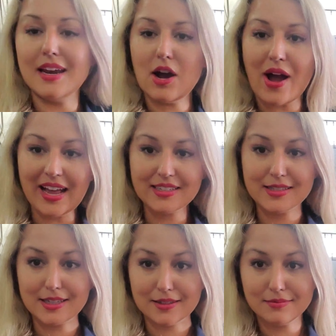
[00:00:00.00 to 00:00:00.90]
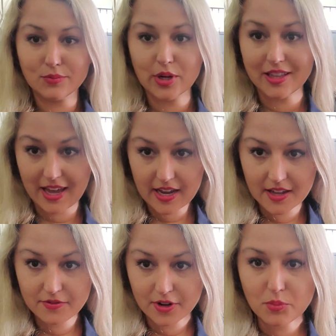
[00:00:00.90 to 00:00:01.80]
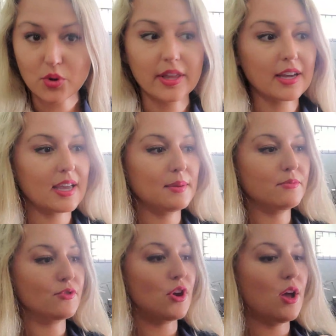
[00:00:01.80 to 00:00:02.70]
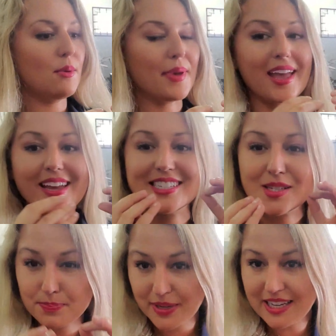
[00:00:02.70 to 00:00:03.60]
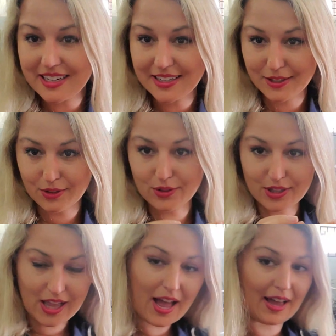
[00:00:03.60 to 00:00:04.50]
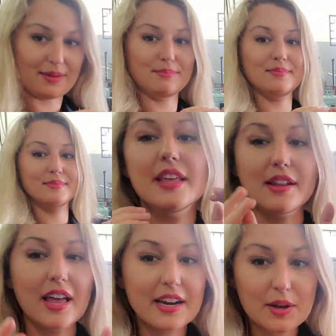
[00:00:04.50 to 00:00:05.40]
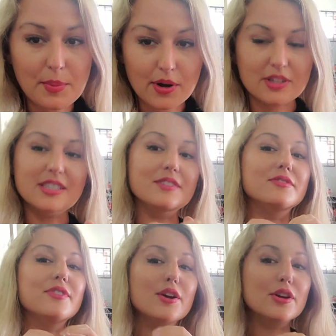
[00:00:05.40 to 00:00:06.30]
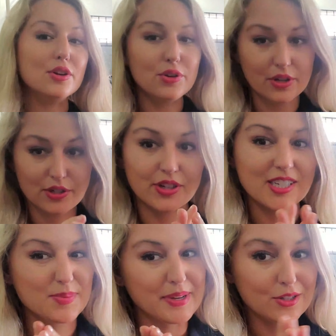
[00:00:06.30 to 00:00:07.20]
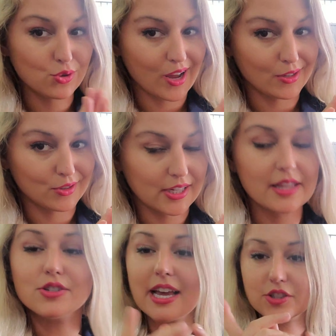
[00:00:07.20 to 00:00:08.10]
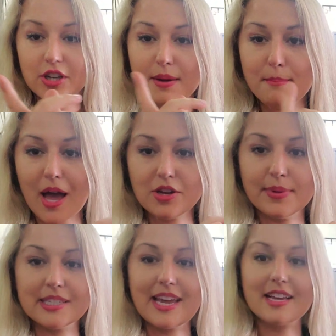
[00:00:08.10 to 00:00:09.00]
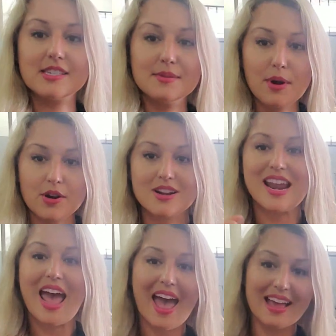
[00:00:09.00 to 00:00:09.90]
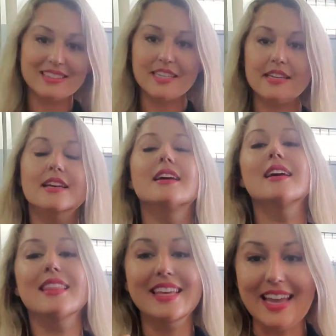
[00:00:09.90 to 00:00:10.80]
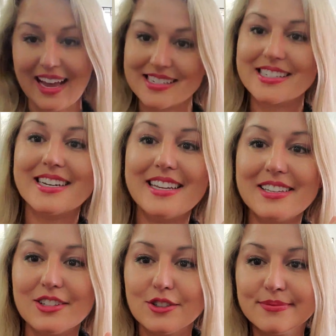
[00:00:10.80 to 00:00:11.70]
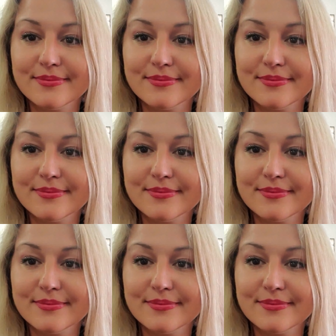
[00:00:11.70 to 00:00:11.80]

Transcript: And now Aston, where did that come from? Well, that came from a speed hill climb that Lionel Martin did very good during speed trials. And there's actually a monument to Aston Martin at the Aston Hill.